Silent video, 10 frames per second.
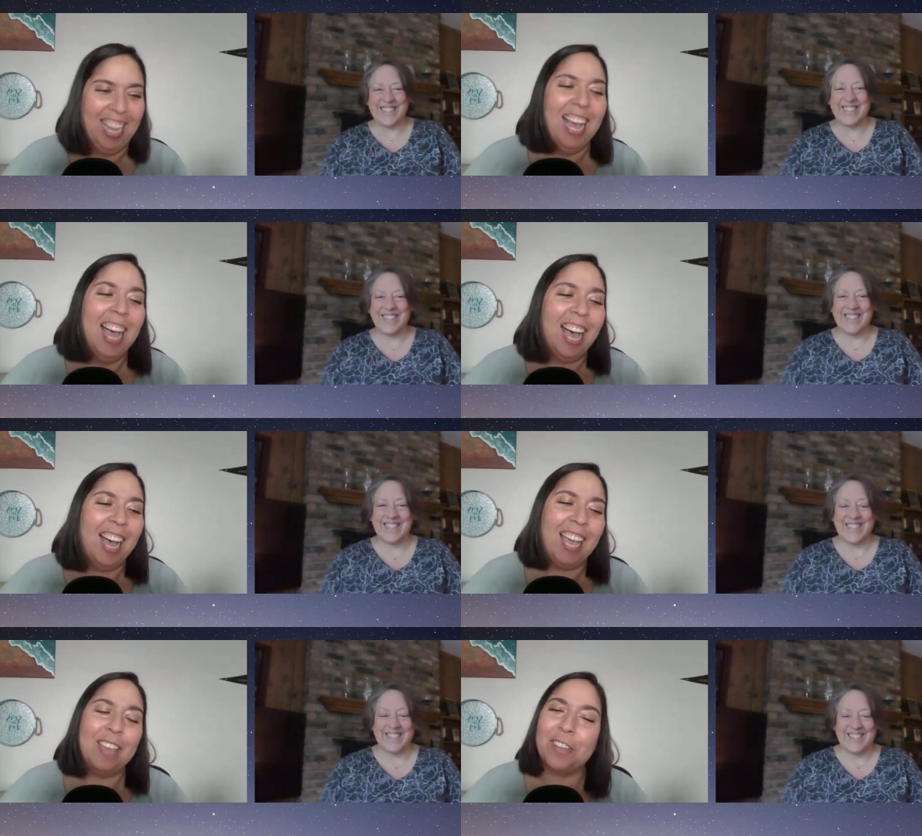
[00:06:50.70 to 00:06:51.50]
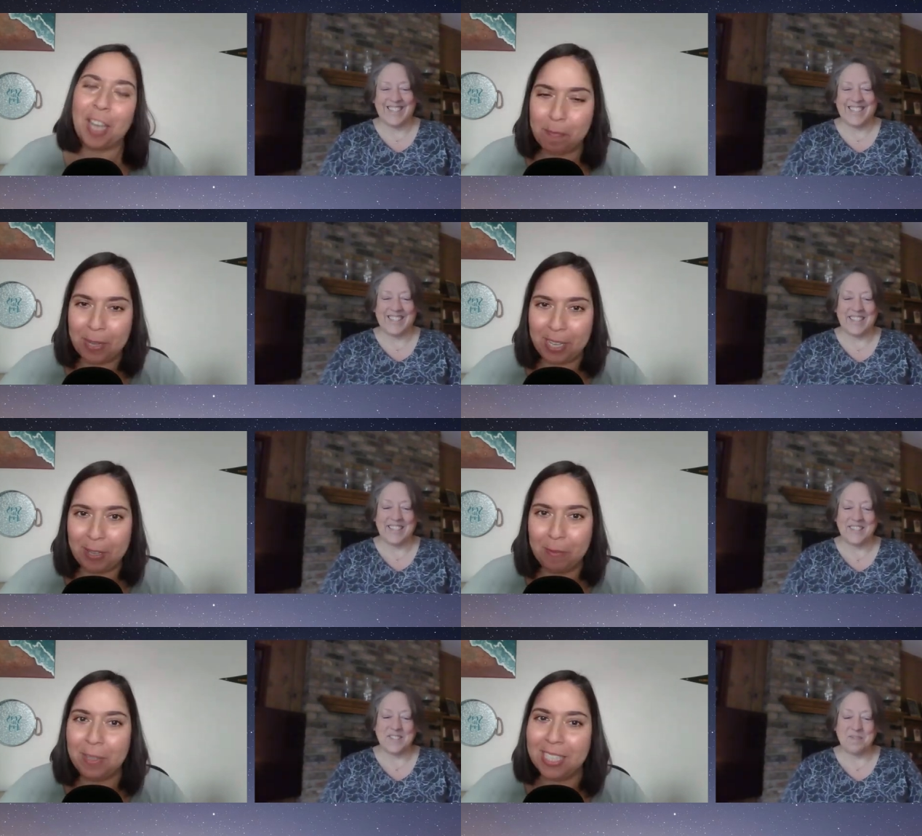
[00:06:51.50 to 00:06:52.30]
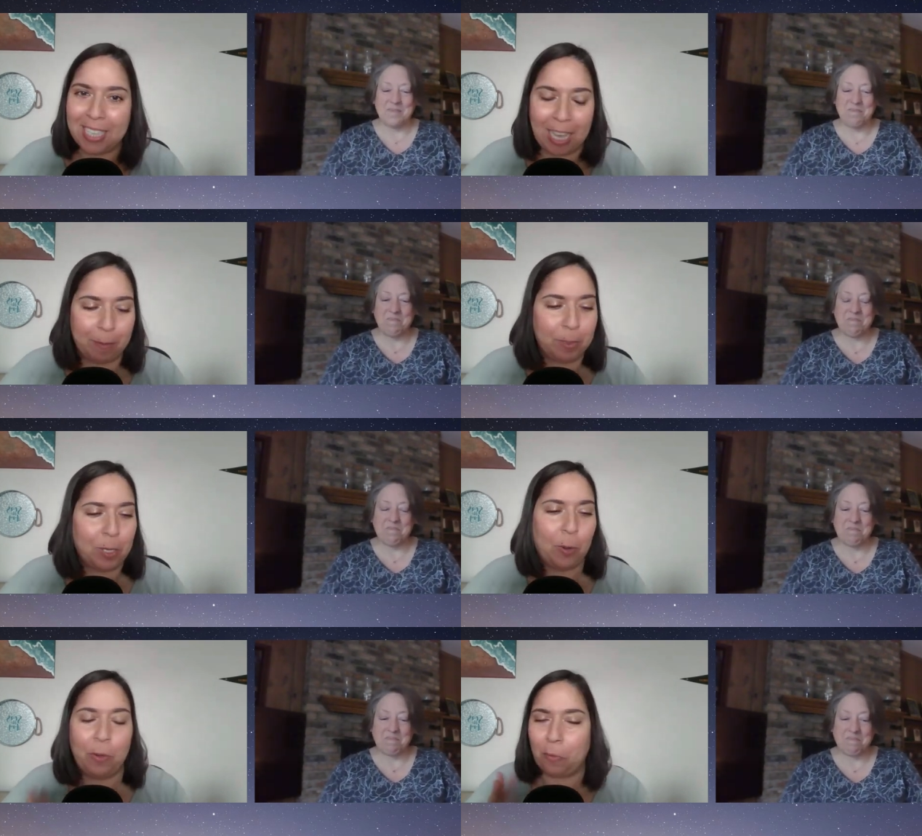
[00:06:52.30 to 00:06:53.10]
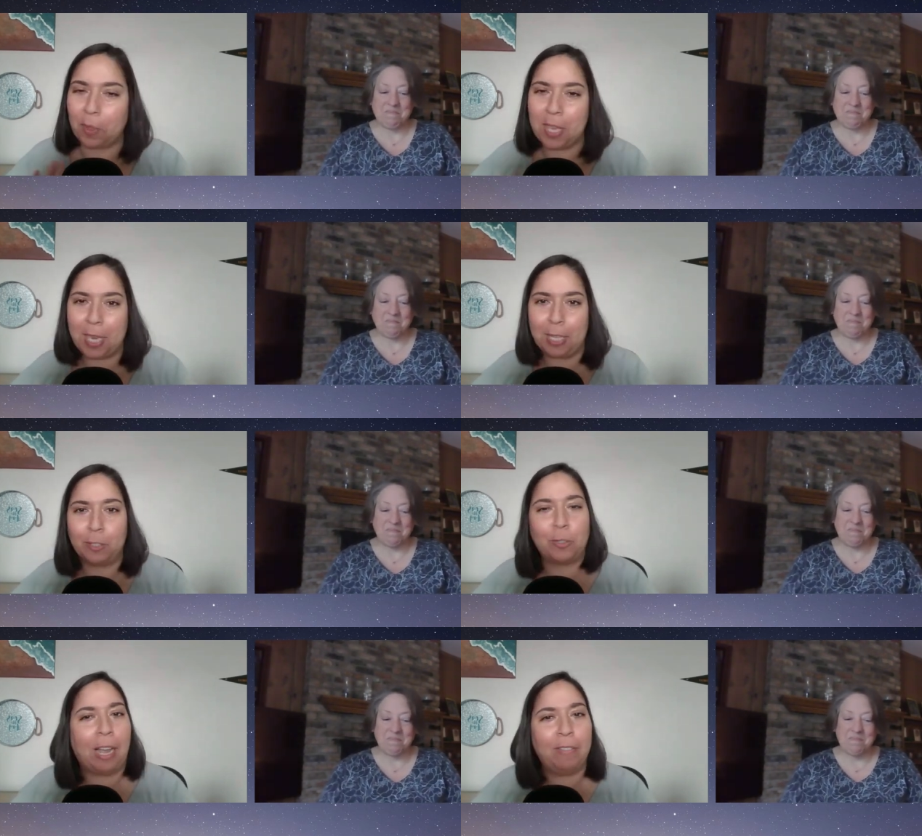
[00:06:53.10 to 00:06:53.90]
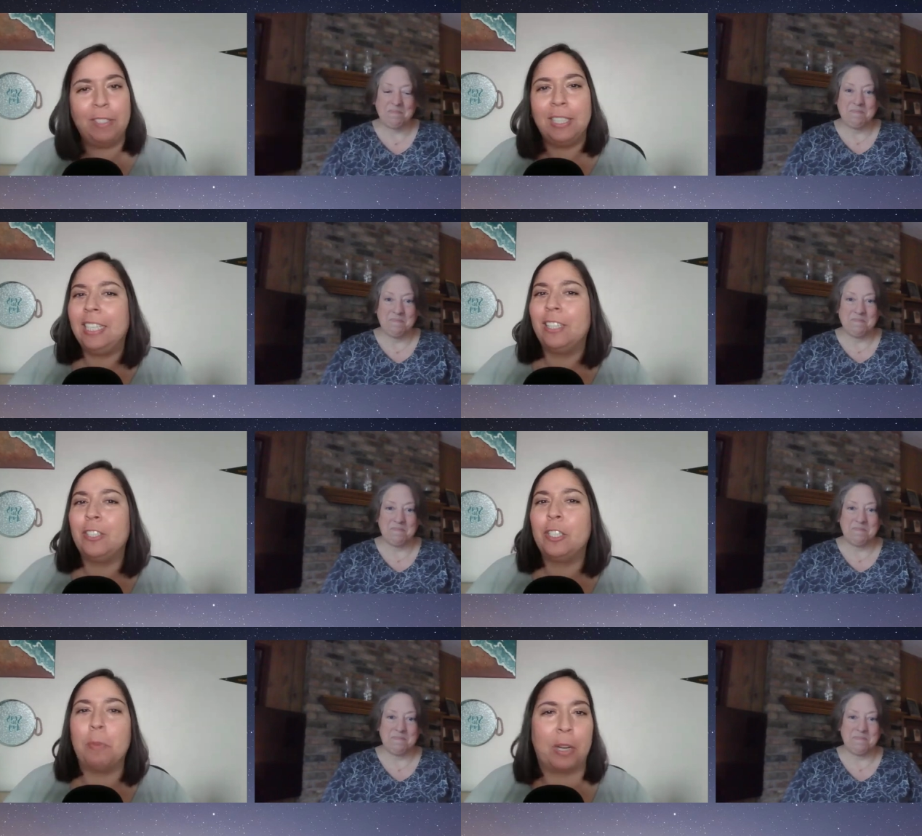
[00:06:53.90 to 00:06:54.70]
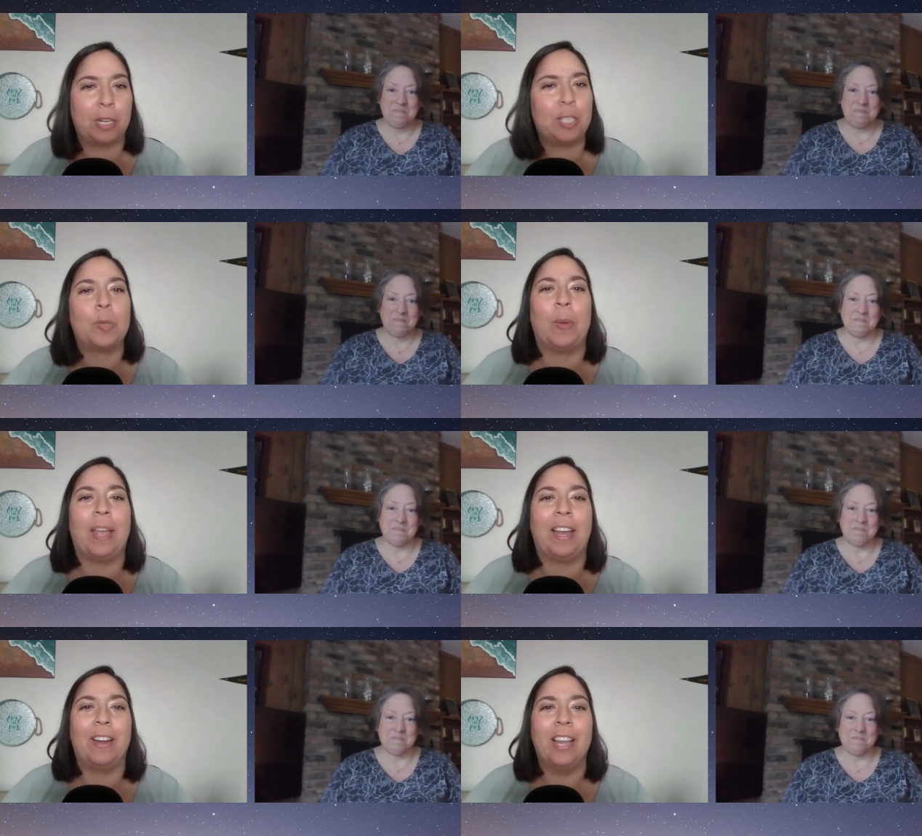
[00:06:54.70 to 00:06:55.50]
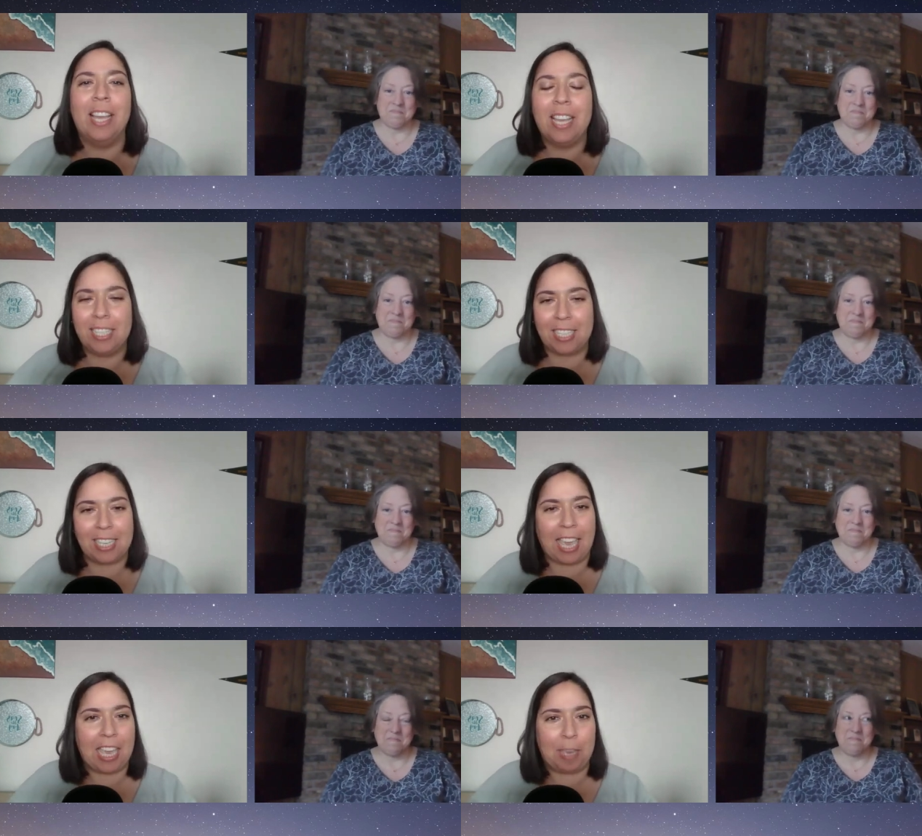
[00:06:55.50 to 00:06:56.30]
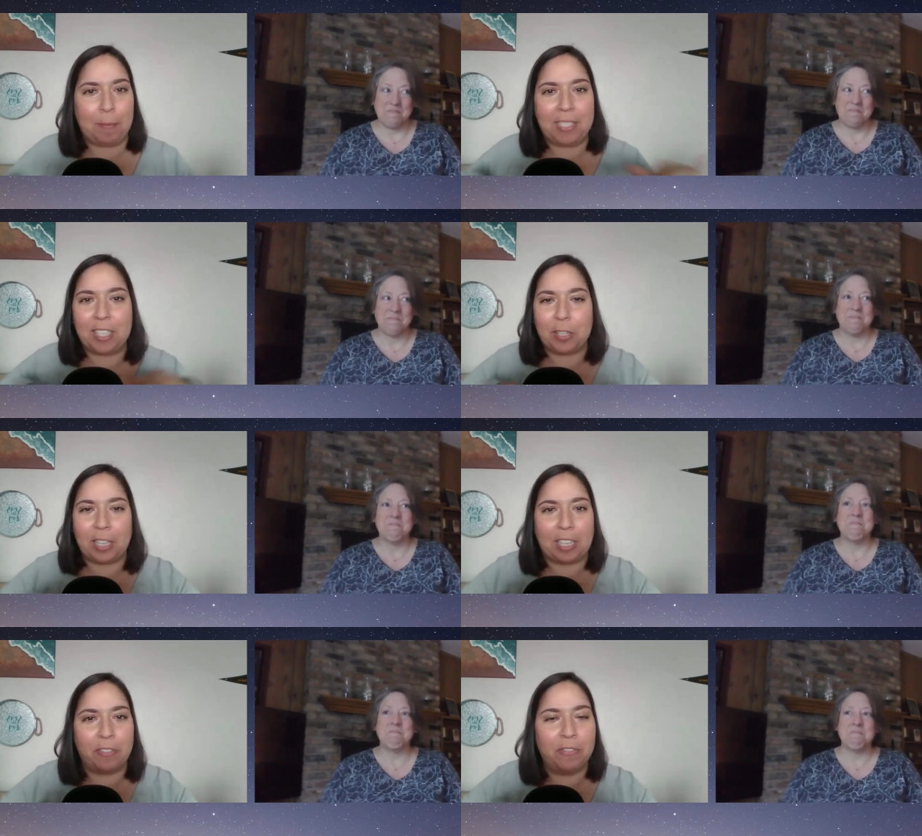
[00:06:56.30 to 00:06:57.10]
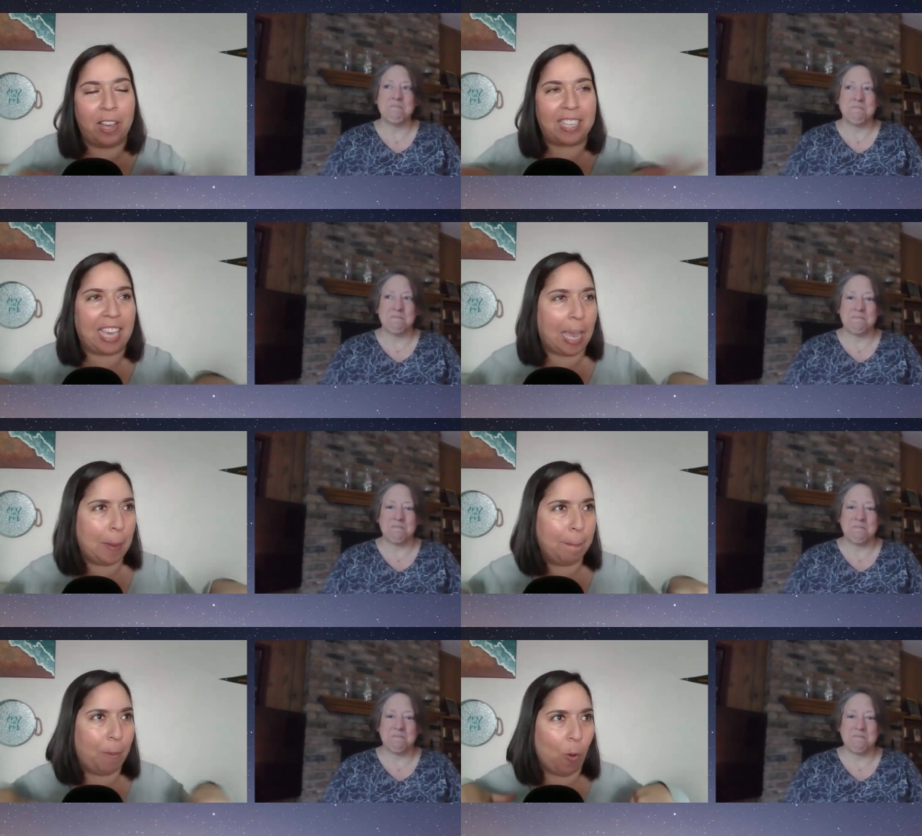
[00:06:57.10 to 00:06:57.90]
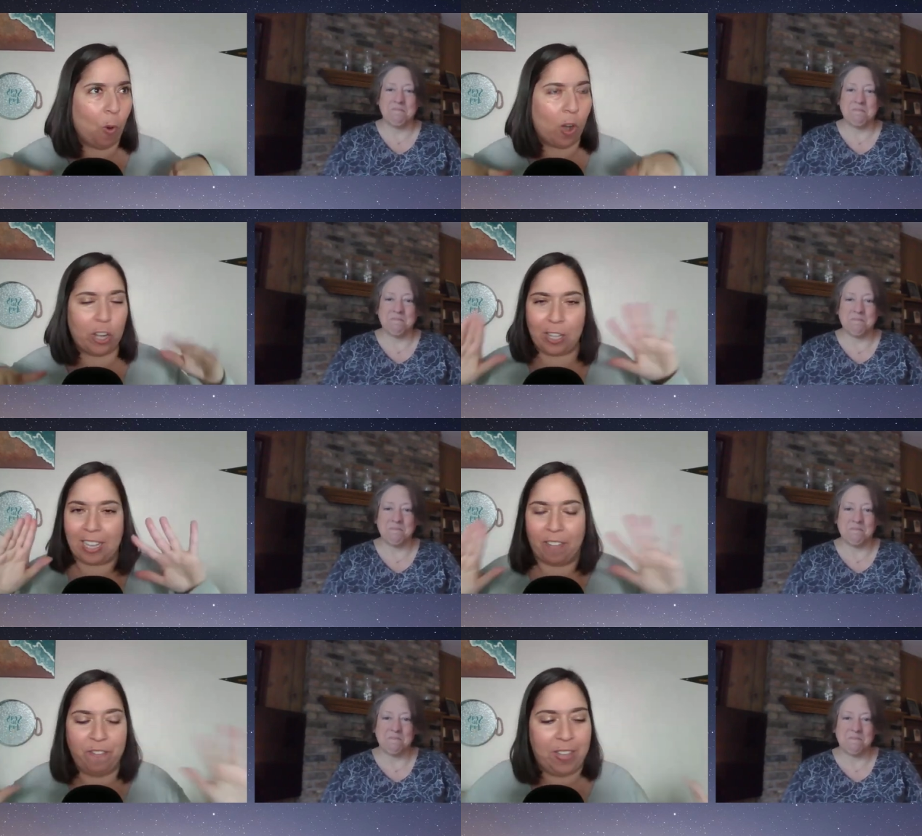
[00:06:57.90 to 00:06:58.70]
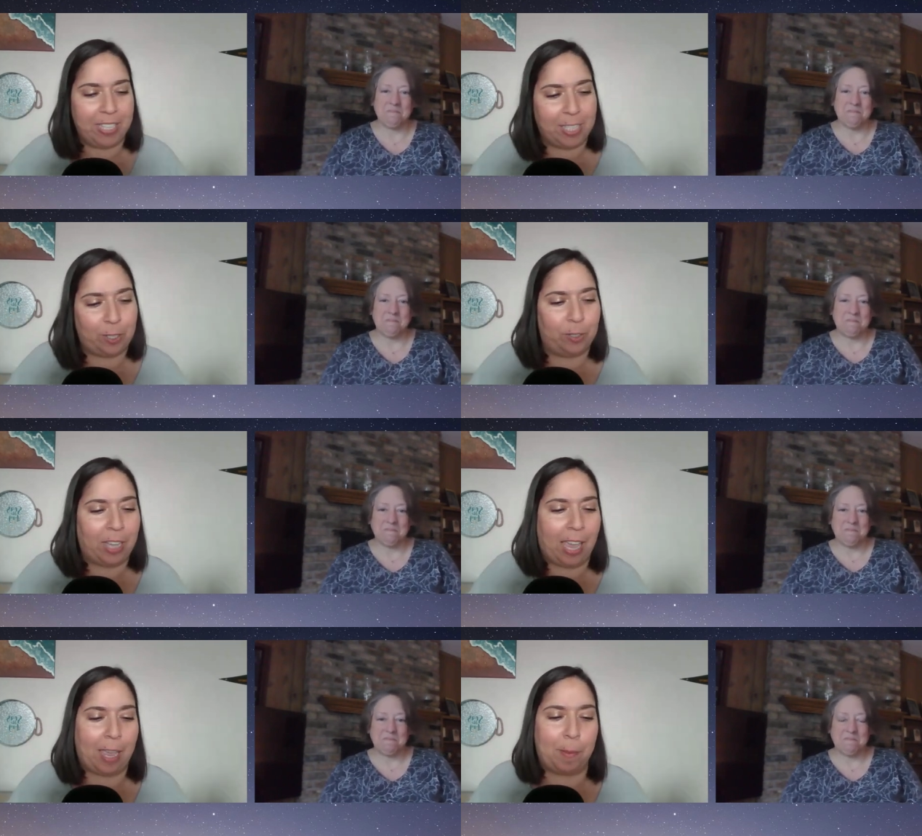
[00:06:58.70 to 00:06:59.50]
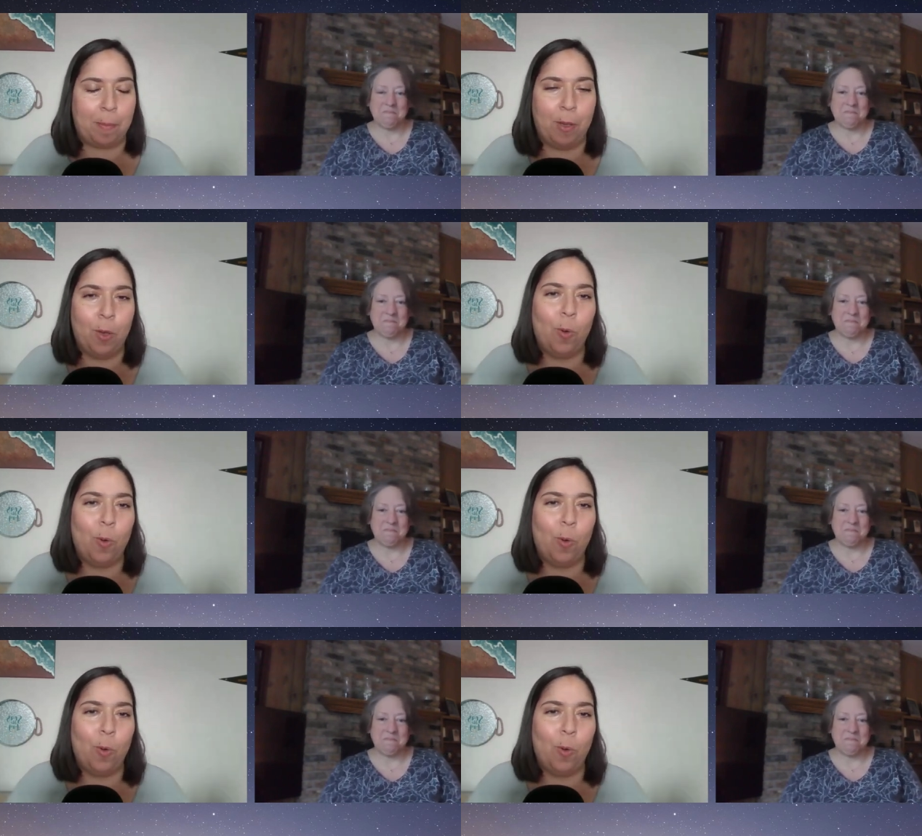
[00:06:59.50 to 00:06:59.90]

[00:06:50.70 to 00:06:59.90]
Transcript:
Speaker 1: uh, if your company was a game, so if we're thinking travel leaders, Market Square is a game. It's either like a, a game board or like a physical game.